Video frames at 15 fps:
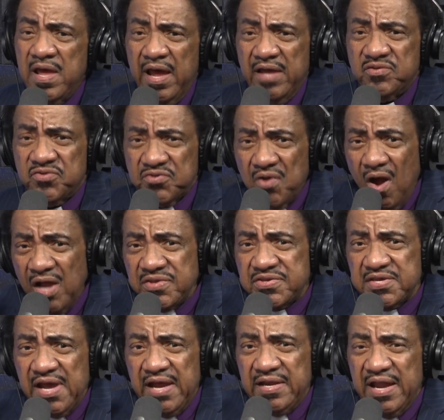And start
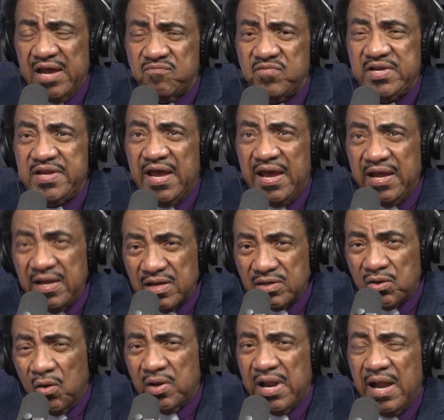saying every day,
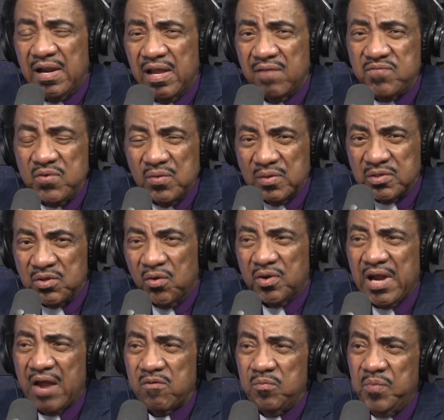Lord, I love you. Lord,
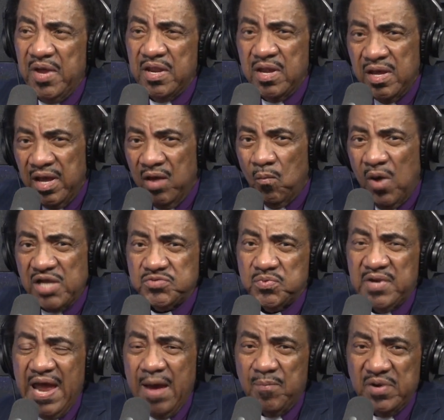I repent. And watch
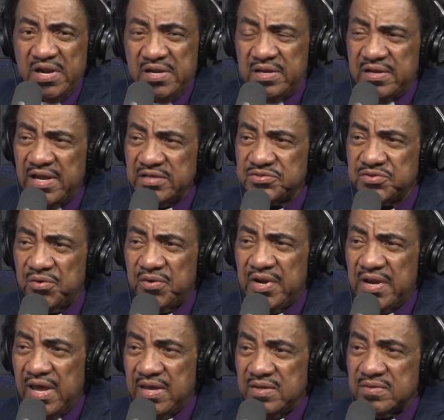what happens in the next 30
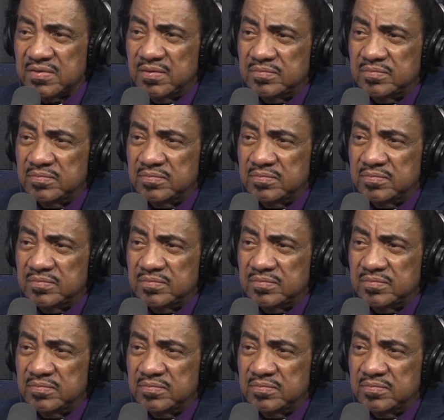days.